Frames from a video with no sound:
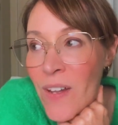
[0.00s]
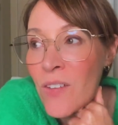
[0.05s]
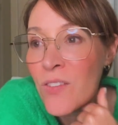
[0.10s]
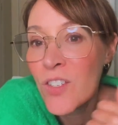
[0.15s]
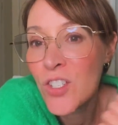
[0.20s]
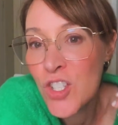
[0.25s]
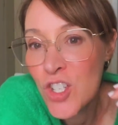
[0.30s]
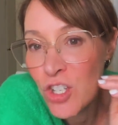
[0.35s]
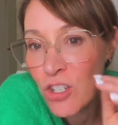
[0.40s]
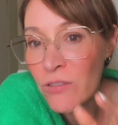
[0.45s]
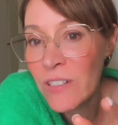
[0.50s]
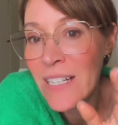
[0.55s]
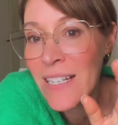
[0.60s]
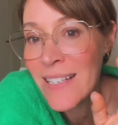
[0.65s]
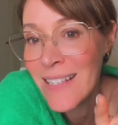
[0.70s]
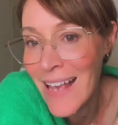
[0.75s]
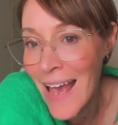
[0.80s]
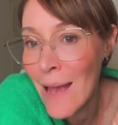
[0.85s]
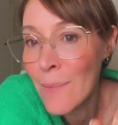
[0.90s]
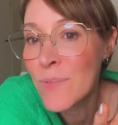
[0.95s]
The jury
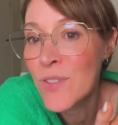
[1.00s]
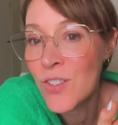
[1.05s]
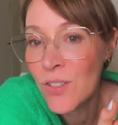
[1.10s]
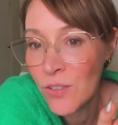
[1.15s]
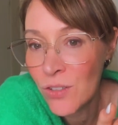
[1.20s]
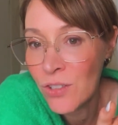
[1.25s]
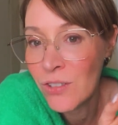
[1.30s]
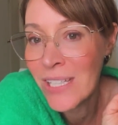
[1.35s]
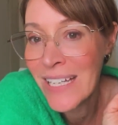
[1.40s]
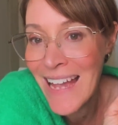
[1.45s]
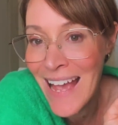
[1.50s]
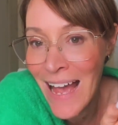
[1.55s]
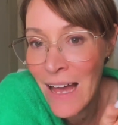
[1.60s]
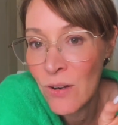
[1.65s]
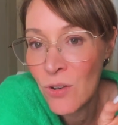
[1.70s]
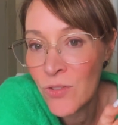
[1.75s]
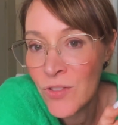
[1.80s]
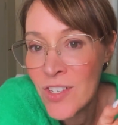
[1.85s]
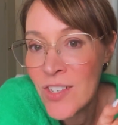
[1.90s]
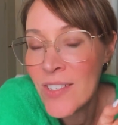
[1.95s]
is absolutely
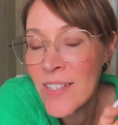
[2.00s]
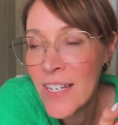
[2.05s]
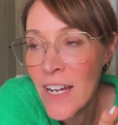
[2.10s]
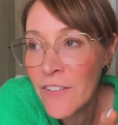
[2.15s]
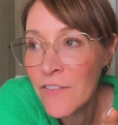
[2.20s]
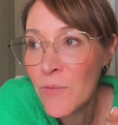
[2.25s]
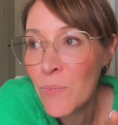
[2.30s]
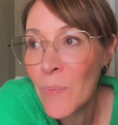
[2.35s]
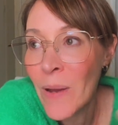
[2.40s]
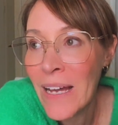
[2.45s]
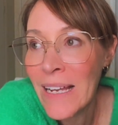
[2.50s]
out on this stuff,